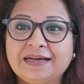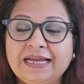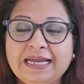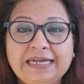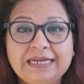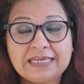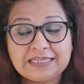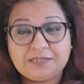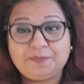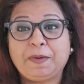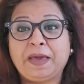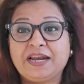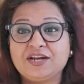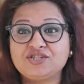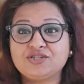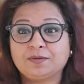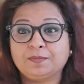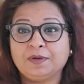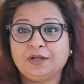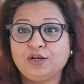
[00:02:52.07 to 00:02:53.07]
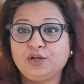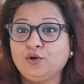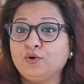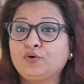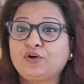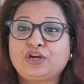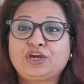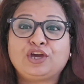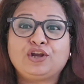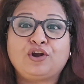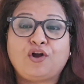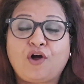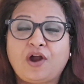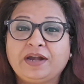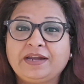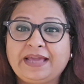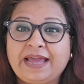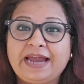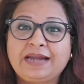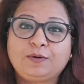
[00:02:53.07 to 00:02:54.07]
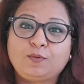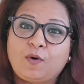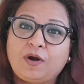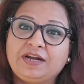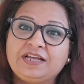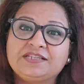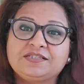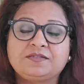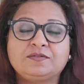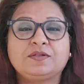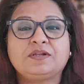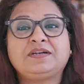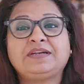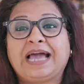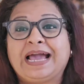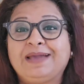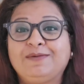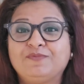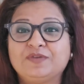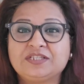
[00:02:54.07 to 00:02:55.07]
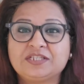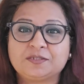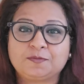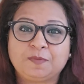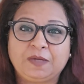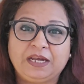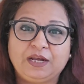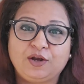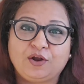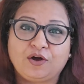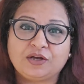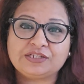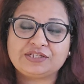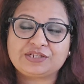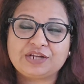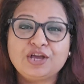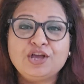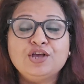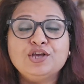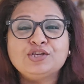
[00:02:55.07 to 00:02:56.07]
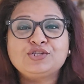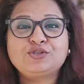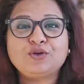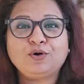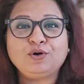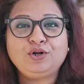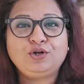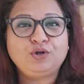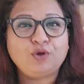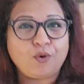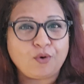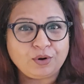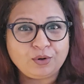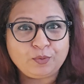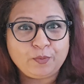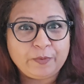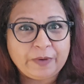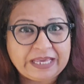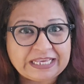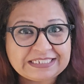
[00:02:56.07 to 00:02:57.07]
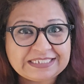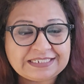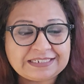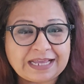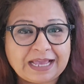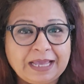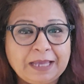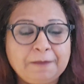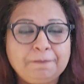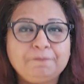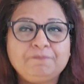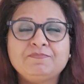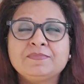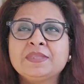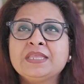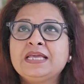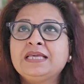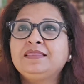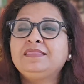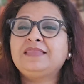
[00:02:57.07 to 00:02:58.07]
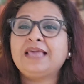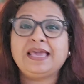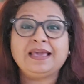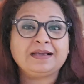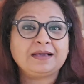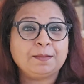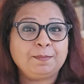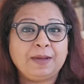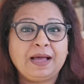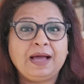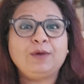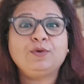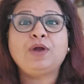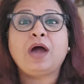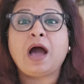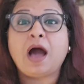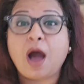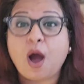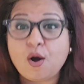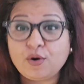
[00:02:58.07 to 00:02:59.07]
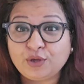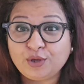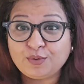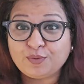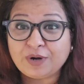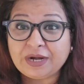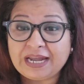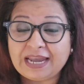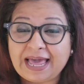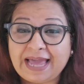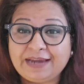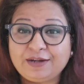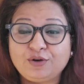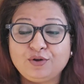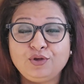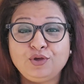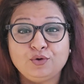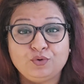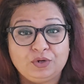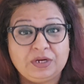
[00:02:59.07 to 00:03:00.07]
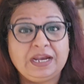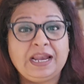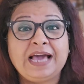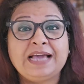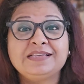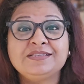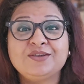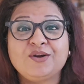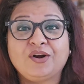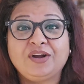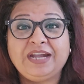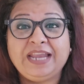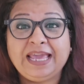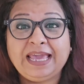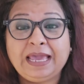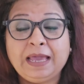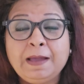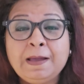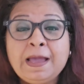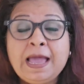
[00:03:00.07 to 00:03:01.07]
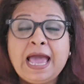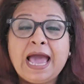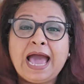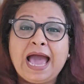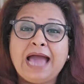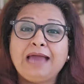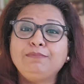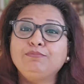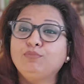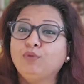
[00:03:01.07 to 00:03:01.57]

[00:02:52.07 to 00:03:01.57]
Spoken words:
It is perishable. You cannot get what is the time which has been lost. So don't waste time. Think about how you would like to utilize your day and